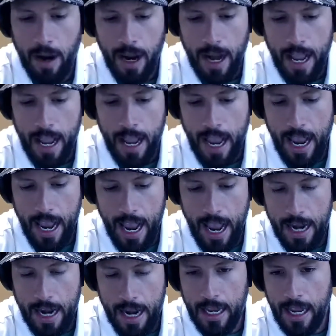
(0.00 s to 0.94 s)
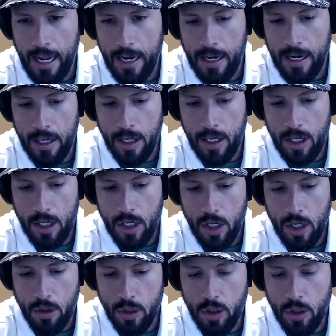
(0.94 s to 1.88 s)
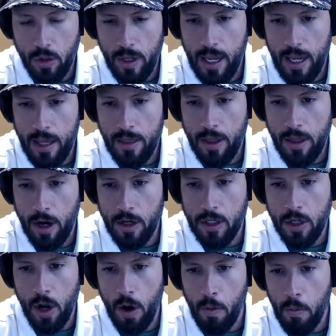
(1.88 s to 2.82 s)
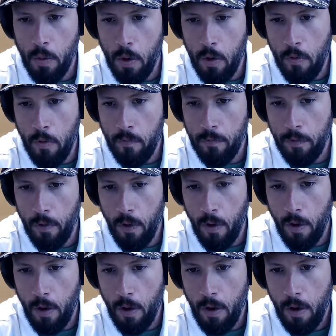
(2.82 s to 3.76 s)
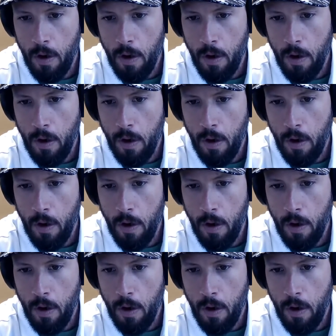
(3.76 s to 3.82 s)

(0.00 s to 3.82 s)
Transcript: And again, usually there's no room for